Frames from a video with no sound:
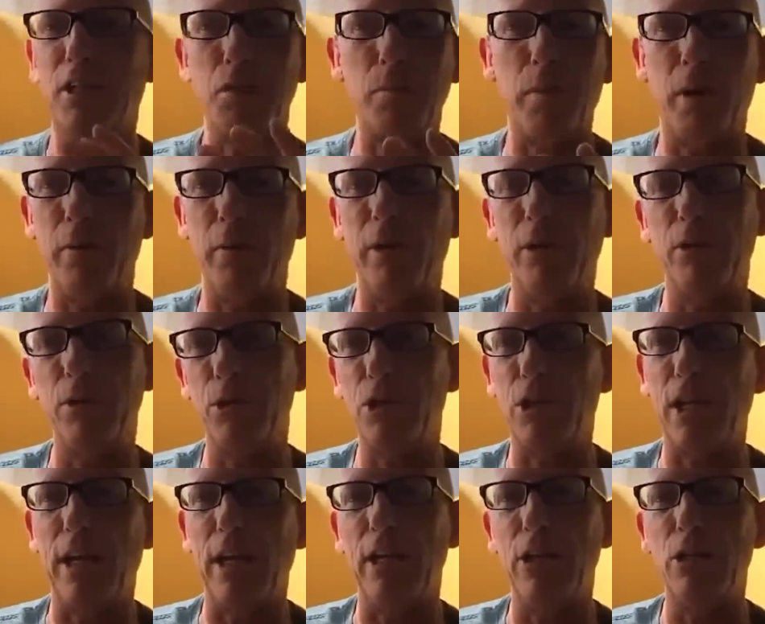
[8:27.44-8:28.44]
experimental
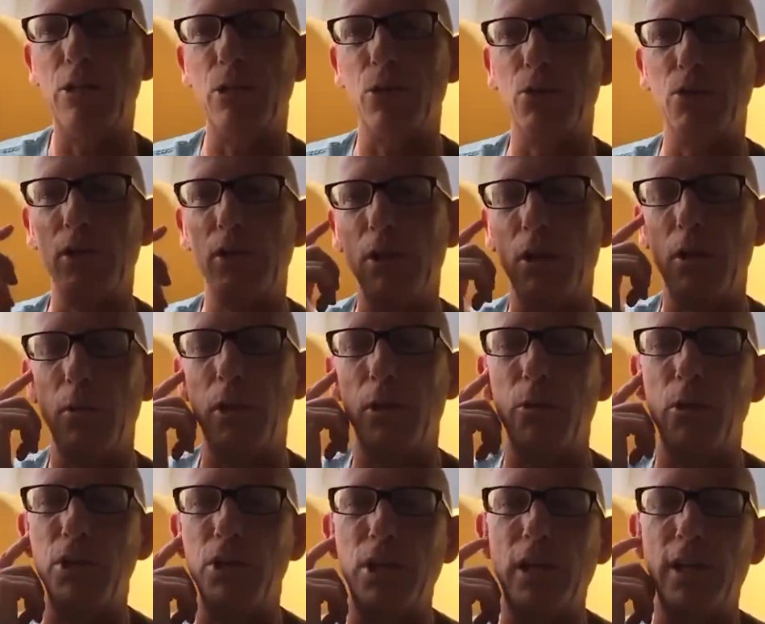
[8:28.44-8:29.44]
stage, so it was a little bit
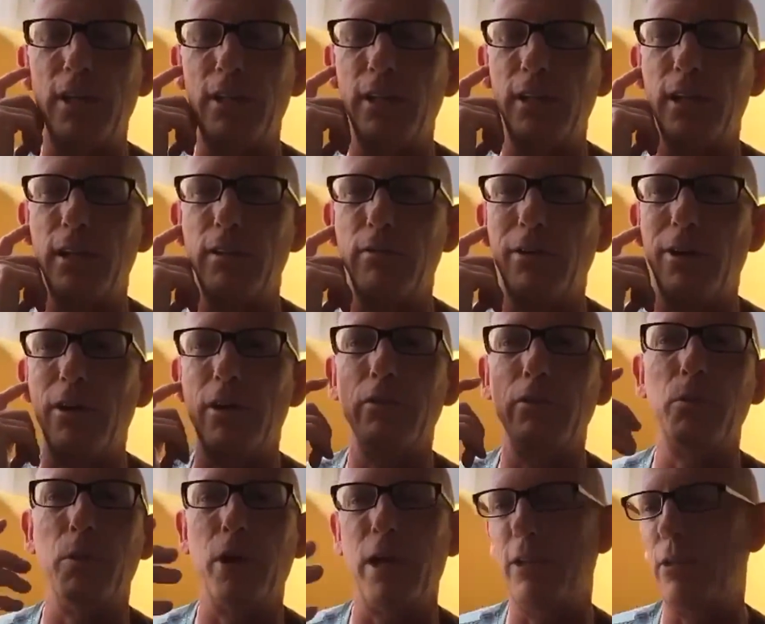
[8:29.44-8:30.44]
risky to get
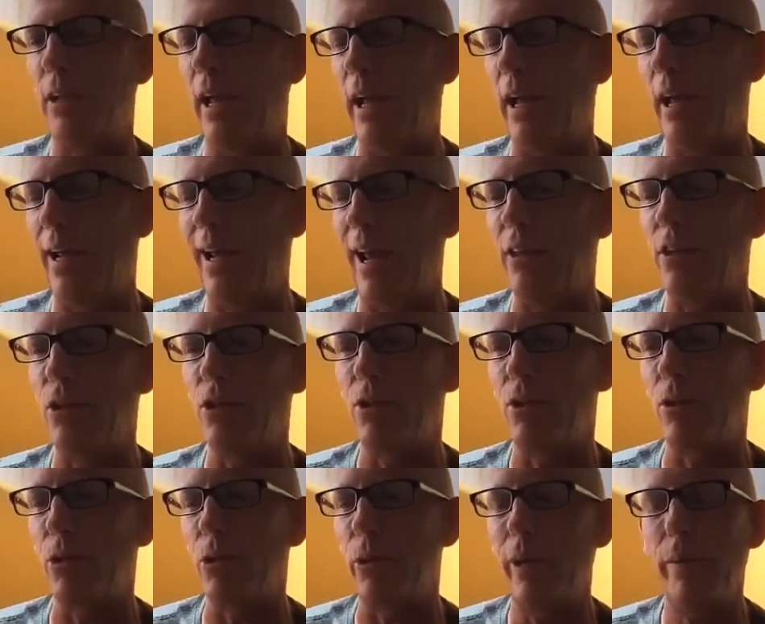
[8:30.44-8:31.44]
involved, but I had the
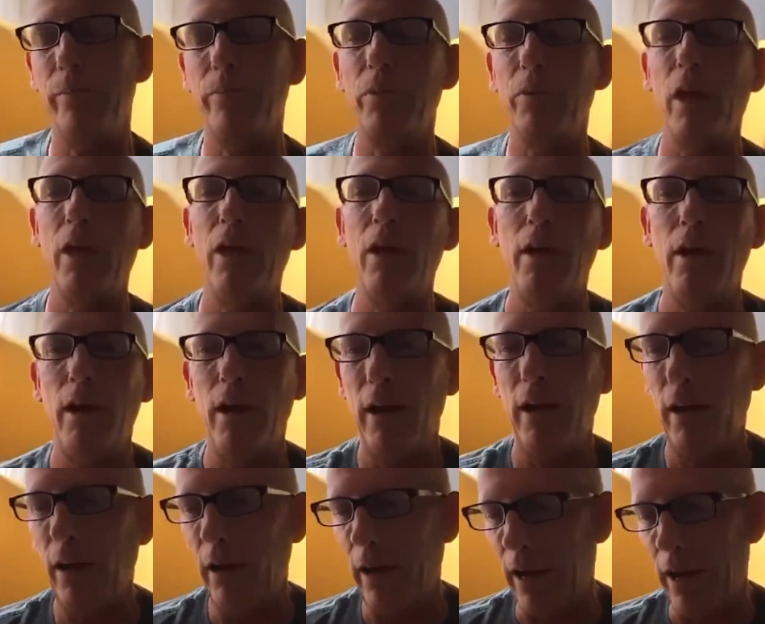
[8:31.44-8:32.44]
surgery,
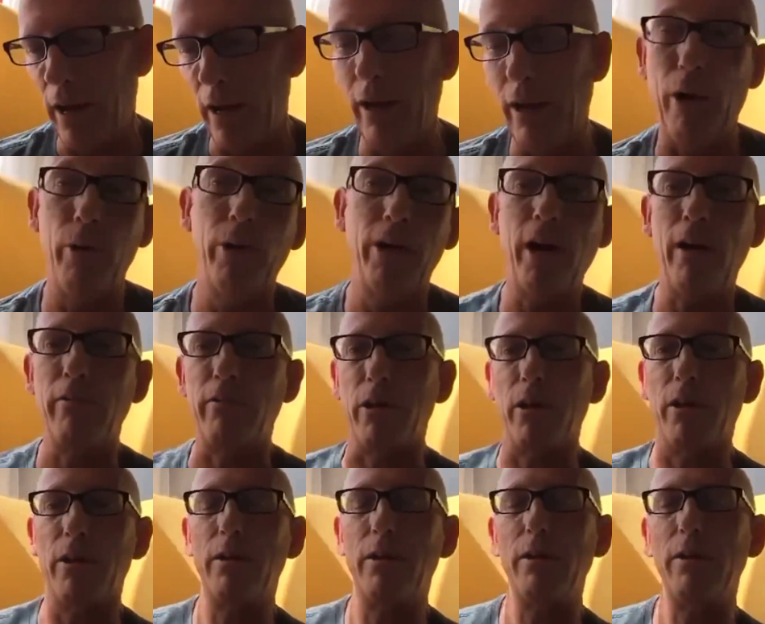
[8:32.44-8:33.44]
and I
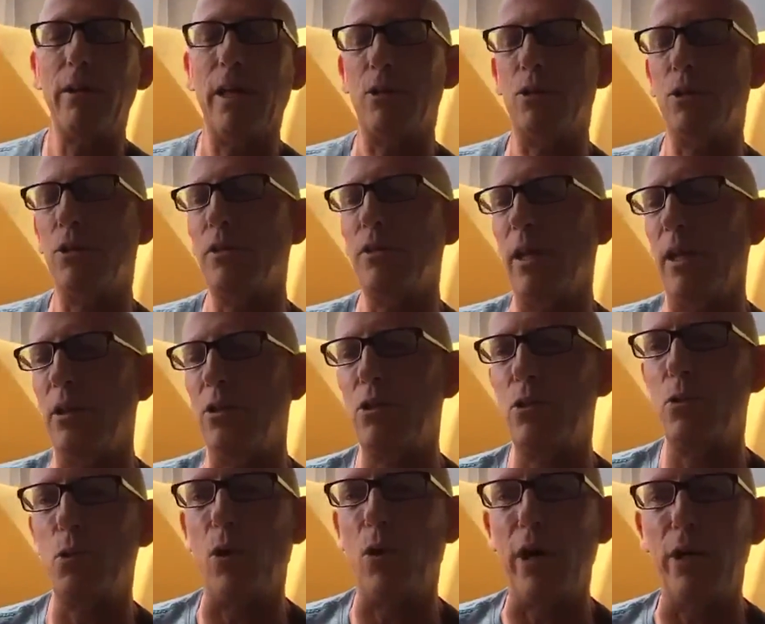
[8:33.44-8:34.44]
recovered.
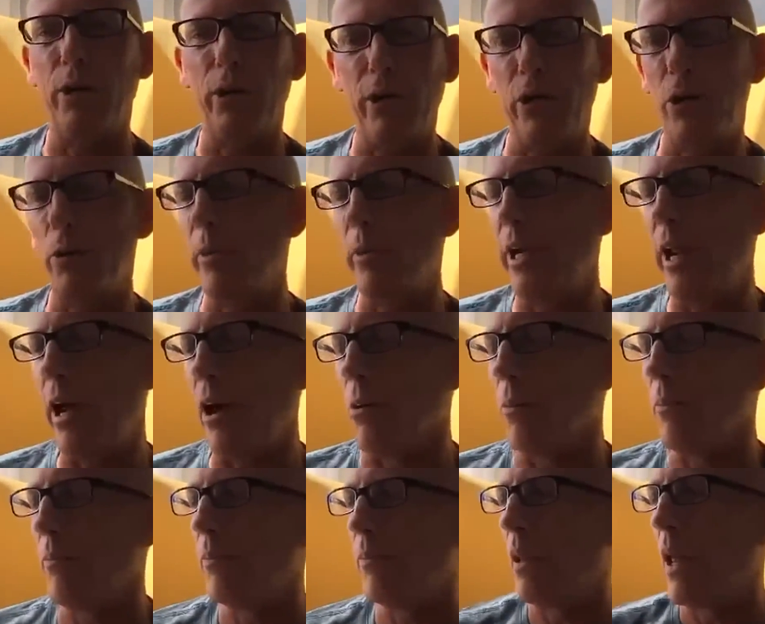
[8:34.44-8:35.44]
That's why you hear me
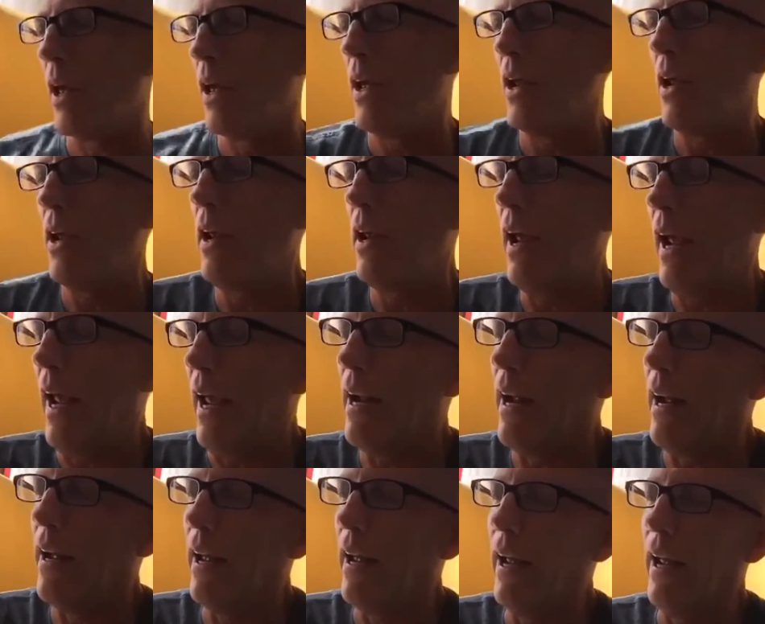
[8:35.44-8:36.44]
now. And
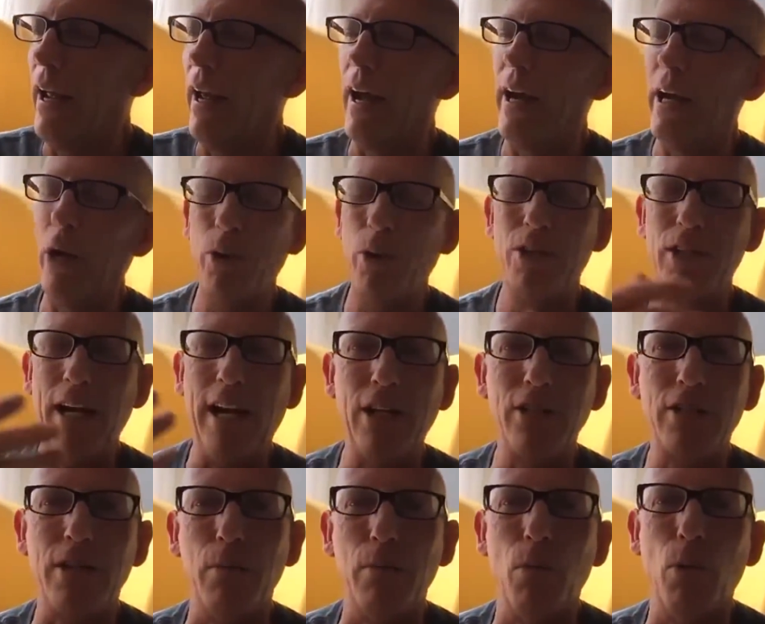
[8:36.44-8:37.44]
I always
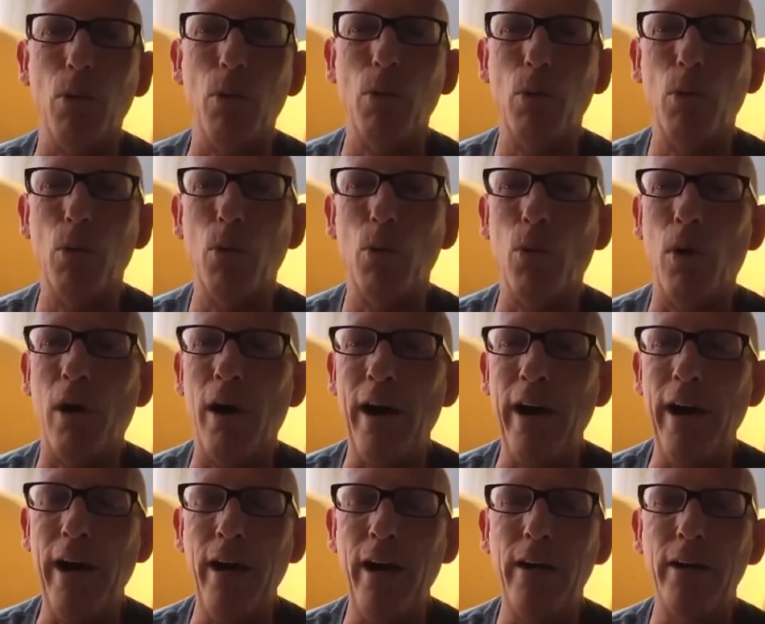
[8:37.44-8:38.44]
asked him
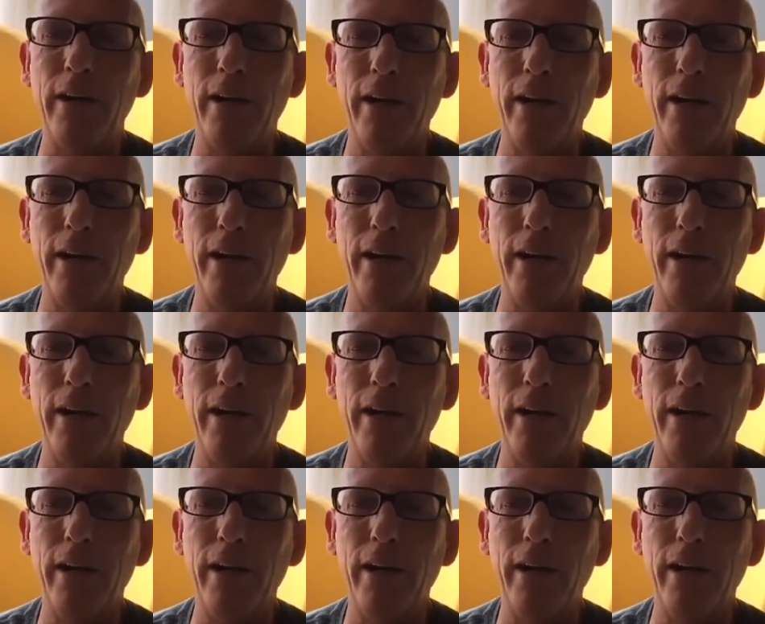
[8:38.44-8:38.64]
why,